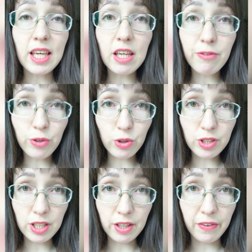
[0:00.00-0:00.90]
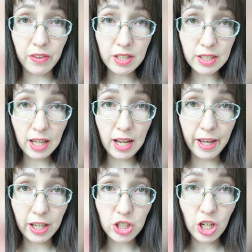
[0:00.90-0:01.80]
if you need this
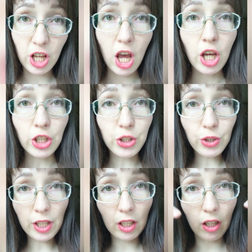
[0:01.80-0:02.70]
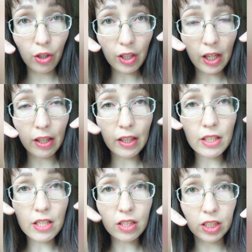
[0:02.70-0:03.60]
collection, you can look in the
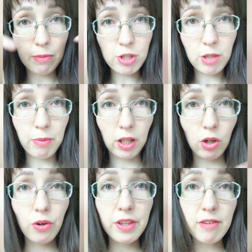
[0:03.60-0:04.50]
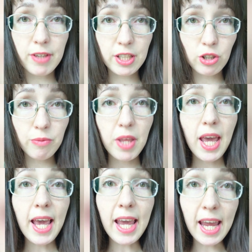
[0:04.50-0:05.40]
description below the video
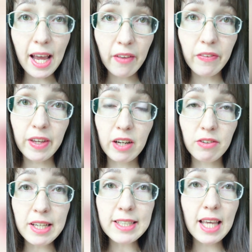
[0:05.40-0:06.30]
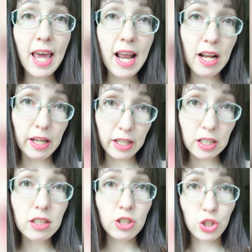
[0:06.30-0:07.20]
and there is a
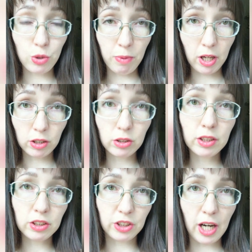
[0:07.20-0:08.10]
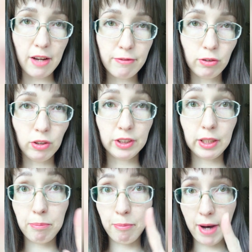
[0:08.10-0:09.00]
link to my Google Drive
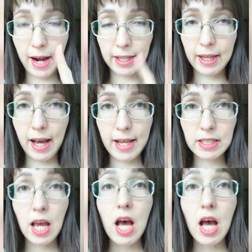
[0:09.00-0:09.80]
folder. But guys,